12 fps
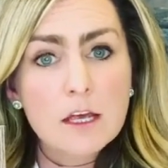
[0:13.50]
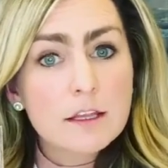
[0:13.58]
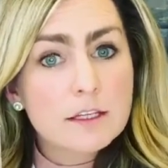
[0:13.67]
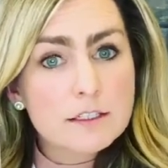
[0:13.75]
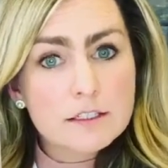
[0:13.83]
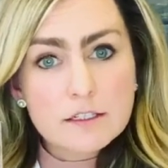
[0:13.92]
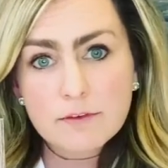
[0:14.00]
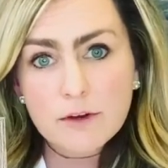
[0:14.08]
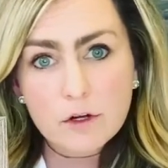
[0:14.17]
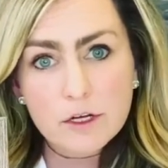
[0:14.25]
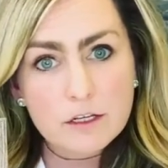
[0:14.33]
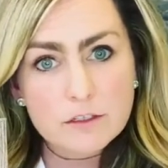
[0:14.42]
This is a
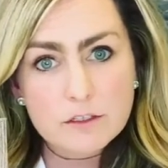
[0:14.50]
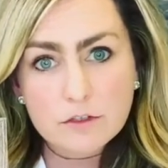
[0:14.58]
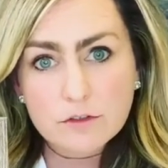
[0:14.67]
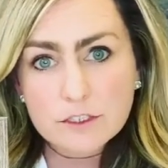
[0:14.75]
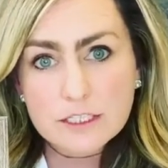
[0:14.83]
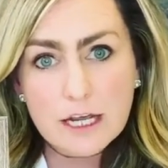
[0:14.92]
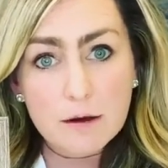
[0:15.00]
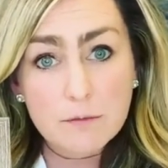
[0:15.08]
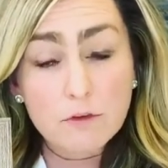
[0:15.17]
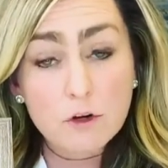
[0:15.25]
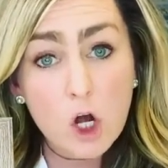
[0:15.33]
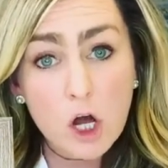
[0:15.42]
very uncertain time
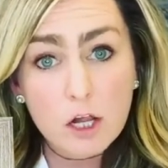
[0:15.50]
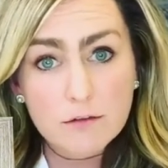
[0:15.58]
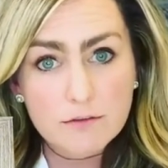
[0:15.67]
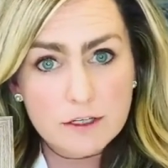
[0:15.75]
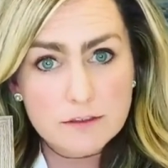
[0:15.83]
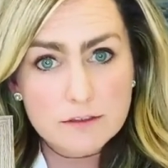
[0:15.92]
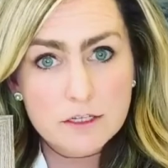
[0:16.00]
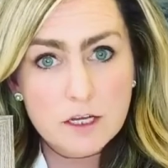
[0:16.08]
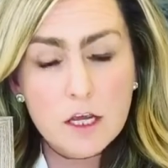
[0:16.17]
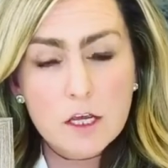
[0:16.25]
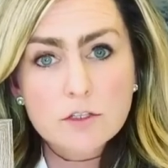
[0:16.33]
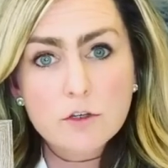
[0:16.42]
for all of us,
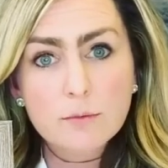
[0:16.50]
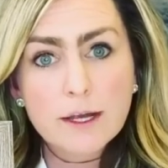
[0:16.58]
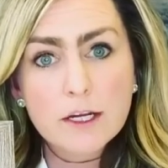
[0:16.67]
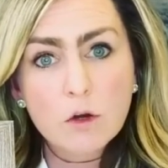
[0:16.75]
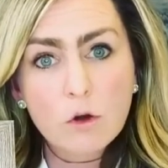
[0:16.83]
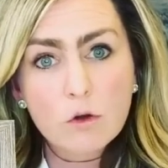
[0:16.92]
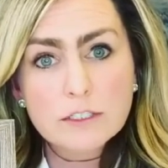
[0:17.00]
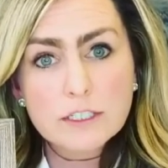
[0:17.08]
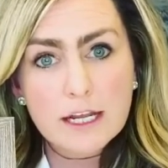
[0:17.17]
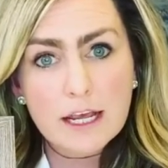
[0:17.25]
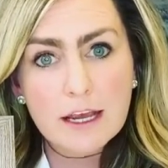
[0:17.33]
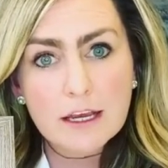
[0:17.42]
so my goal
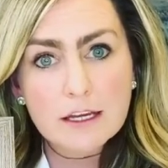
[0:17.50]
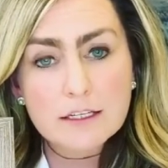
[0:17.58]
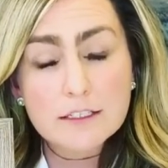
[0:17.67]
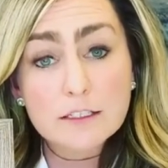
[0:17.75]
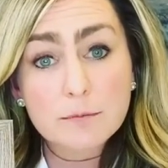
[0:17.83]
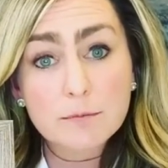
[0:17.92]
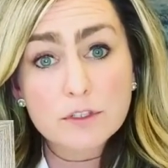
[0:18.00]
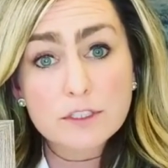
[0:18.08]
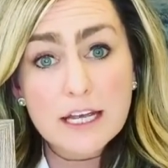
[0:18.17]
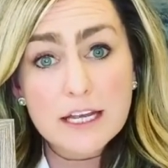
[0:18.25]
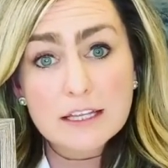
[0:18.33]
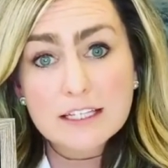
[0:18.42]
today is to
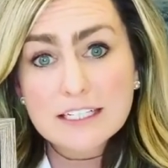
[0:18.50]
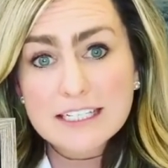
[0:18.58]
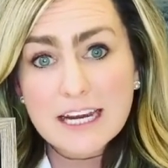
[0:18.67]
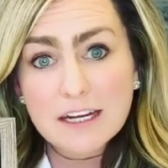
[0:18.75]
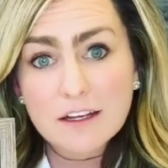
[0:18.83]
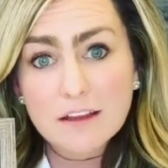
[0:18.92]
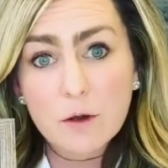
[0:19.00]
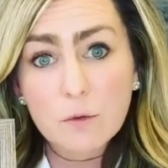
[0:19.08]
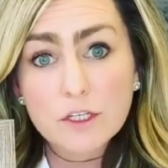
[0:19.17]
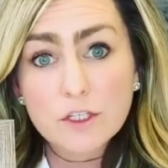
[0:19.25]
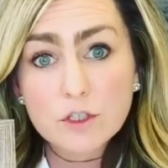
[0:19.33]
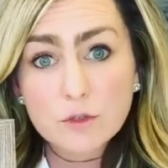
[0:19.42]
present the data that
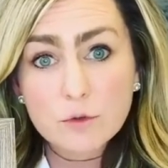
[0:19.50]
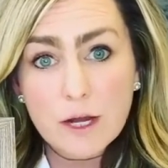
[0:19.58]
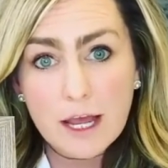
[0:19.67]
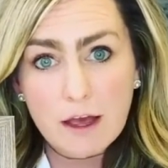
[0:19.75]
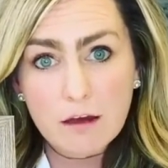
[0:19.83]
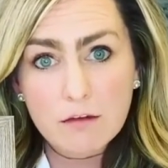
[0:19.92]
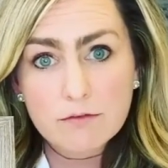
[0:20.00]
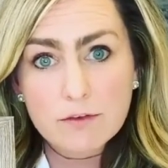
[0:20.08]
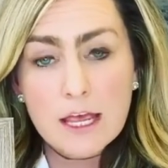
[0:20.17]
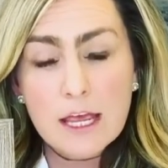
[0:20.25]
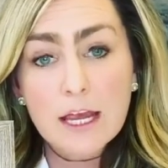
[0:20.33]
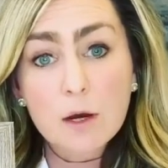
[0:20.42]
we do have
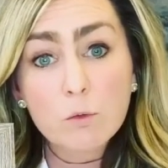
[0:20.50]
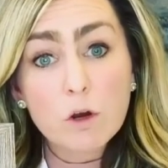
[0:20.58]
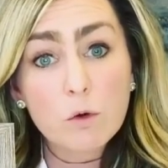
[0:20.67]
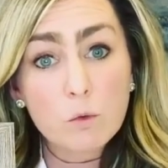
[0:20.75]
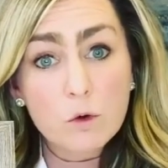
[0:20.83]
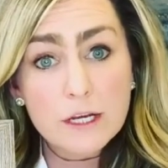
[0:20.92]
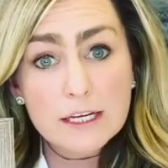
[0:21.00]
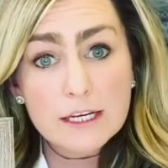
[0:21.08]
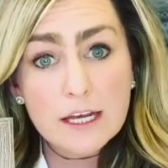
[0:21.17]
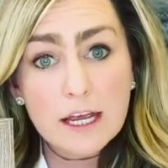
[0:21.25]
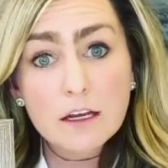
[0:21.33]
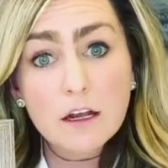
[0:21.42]
and what
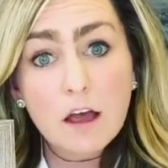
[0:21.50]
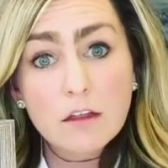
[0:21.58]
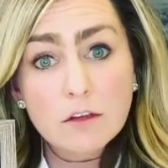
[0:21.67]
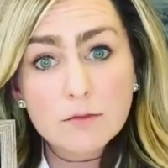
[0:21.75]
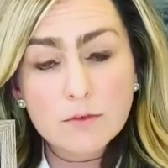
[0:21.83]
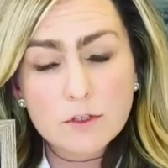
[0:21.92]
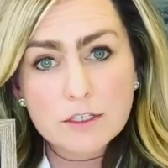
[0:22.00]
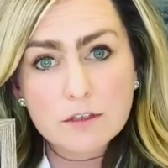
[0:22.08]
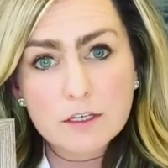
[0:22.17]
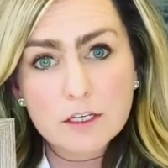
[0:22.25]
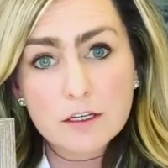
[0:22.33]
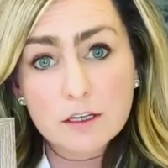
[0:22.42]
we and other
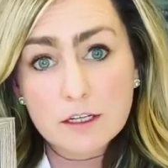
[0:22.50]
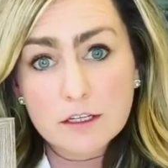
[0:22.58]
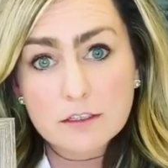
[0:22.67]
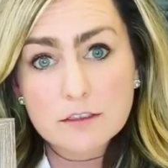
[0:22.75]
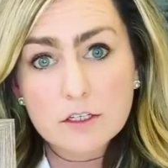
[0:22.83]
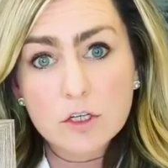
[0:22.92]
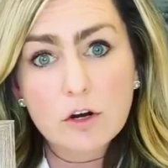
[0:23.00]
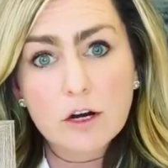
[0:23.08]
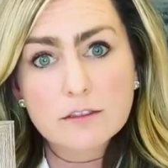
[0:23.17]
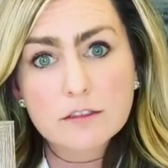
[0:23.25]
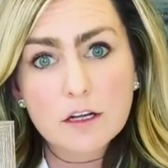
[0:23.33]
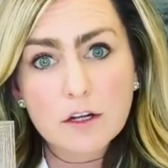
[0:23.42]
fertility clinics
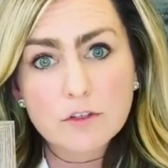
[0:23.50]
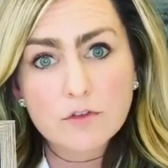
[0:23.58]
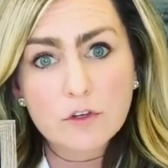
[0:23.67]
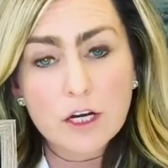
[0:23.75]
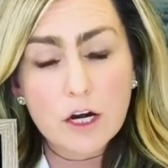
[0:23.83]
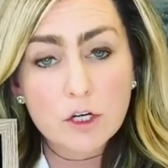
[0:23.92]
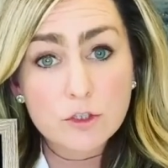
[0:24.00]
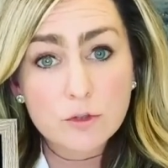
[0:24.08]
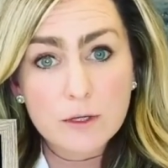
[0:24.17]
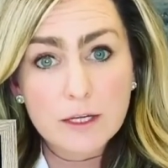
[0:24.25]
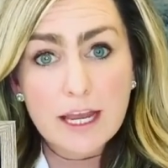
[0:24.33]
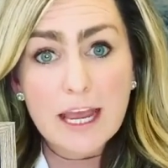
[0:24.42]
across the country are
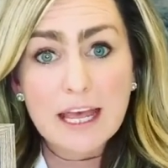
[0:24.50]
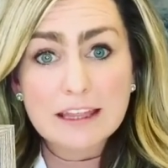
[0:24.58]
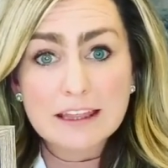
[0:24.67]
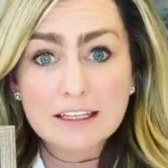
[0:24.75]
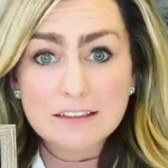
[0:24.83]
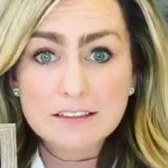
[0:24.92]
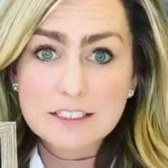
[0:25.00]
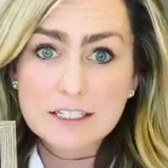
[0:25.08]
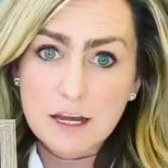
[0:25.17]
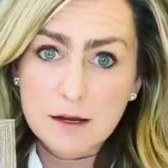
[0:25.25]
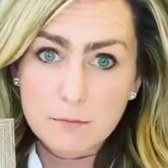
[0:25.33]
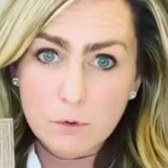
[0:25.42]
doing at this
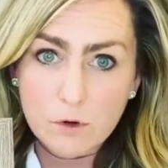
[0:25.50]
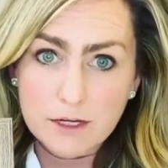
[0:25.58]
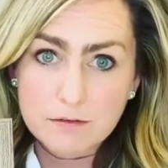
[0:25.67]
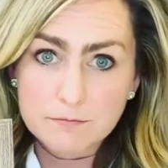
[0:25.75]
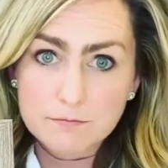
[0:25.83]
time point.